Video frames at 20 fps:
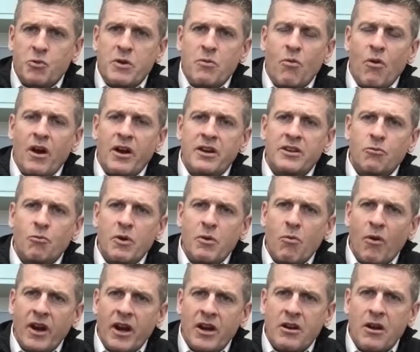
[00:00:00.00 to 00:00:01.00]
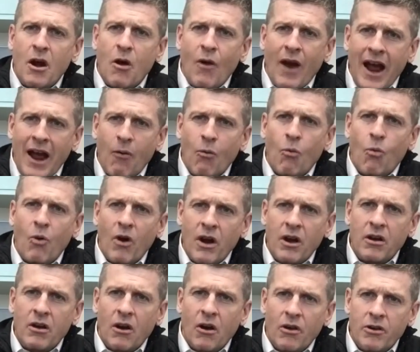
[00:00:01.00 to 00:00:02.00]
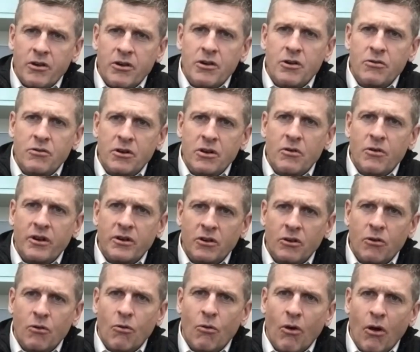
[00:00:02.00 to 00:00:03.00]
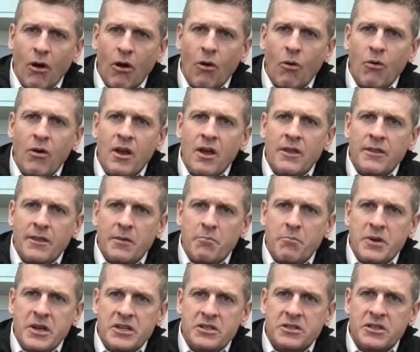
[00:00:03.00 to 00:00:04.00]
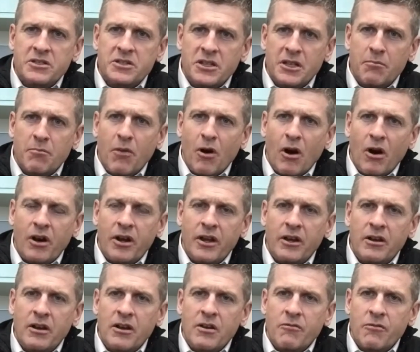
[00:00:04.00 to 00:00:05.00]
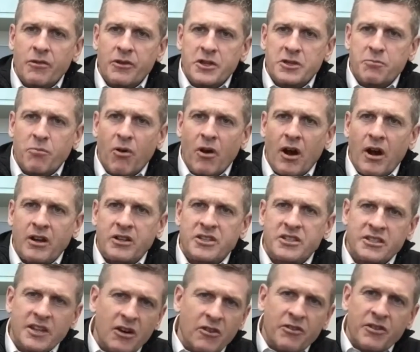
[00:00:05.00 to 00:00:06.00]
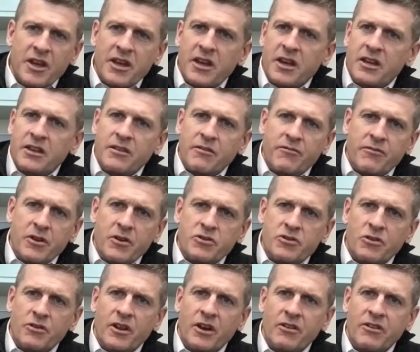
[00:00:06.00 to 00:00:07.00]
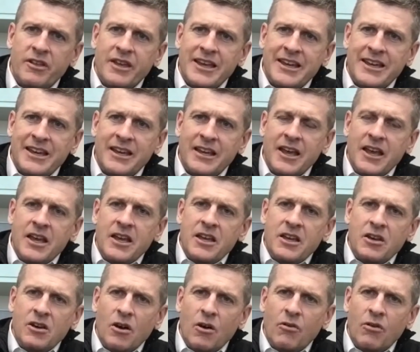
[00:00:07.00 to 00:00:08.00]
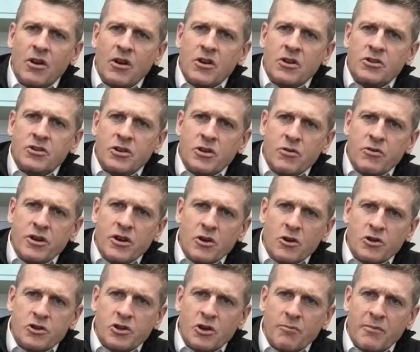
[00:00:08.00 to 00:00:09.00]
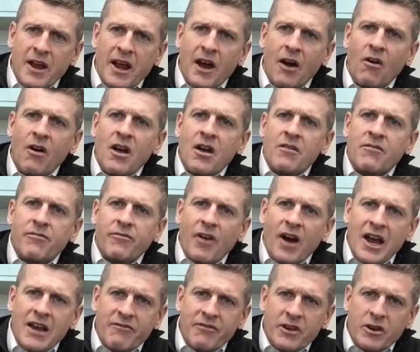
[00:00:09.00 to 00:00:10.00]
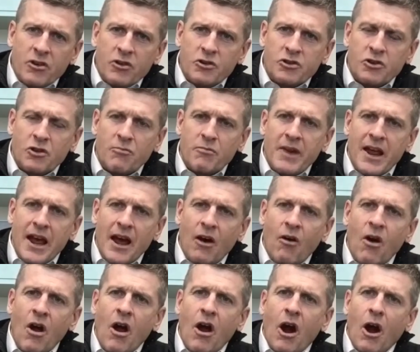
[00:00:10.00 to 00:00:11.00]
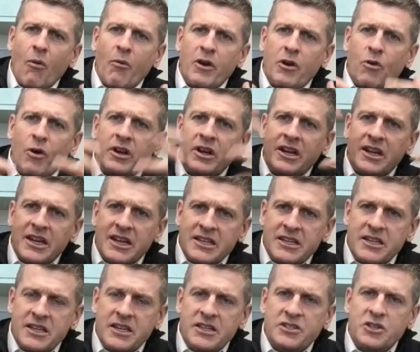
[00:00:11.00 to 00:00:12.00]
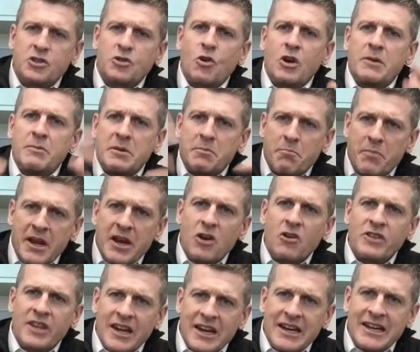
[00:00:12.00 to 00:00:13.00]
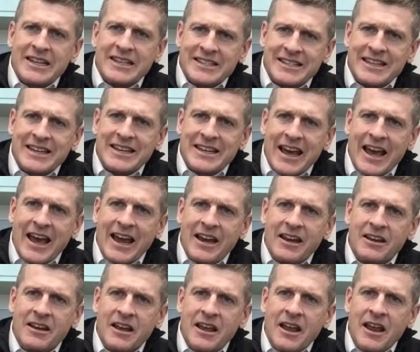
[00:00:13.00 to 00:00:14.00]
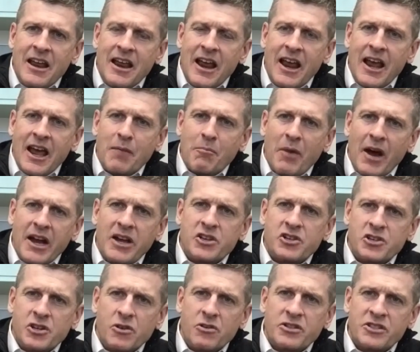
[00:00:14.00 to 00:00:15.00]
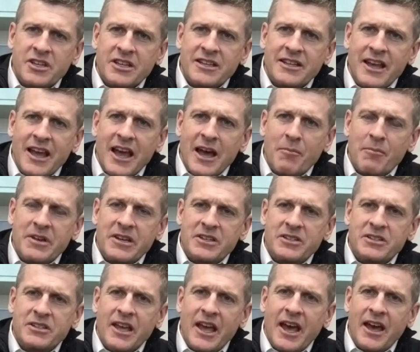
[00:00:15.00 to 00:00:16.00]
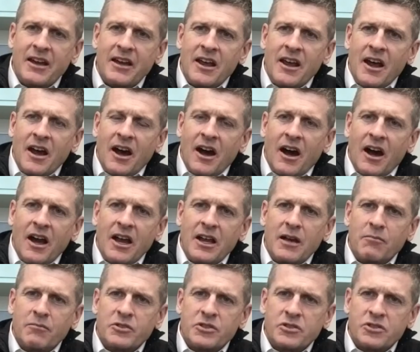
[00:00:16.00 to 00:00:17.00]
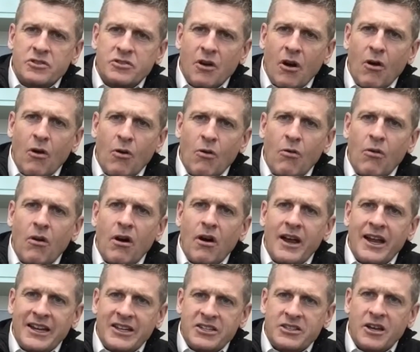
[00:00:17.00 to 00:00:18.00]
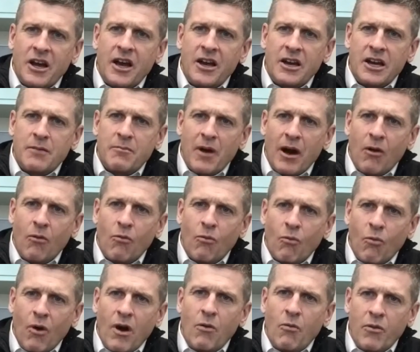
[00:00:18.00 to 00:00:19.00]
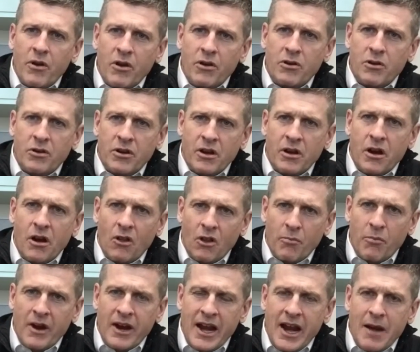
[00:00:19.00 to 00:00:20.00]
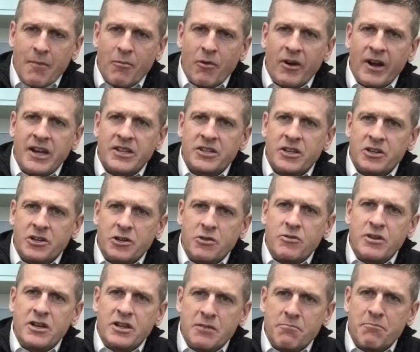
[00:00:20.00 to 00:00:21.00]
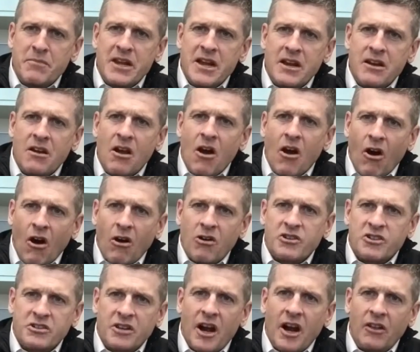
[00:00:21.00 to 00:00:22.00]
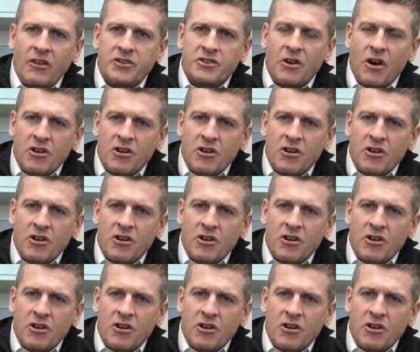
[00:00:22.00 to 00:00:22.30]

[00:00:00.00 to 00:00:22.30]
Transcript: We want to, we want to know what are you doing to grow the business and the market for these products. They're thinking in the future. They're thinking, you know, two years from now, five years from now, are we going to continue? Is this going to be bigger than it is today? And my assurance to them is that I am so excited about what we are doing at Color by Amber. And I said, you need to meet our stylists.